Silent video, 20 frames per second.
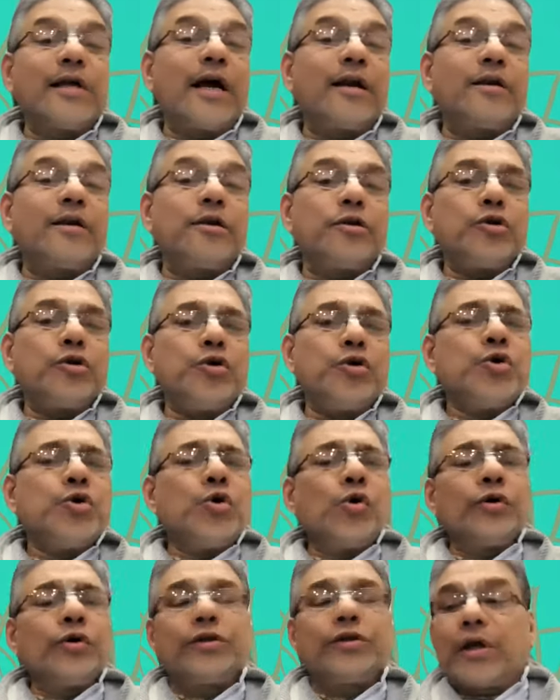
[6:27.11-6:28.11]
that
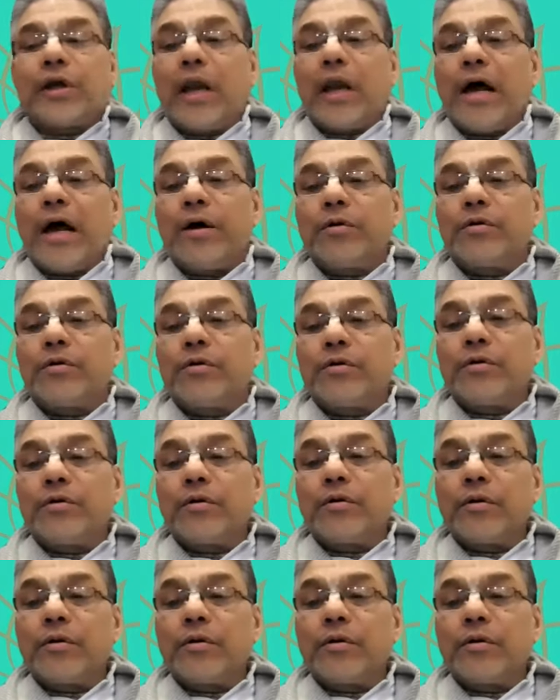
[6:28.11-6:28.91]
huge cloud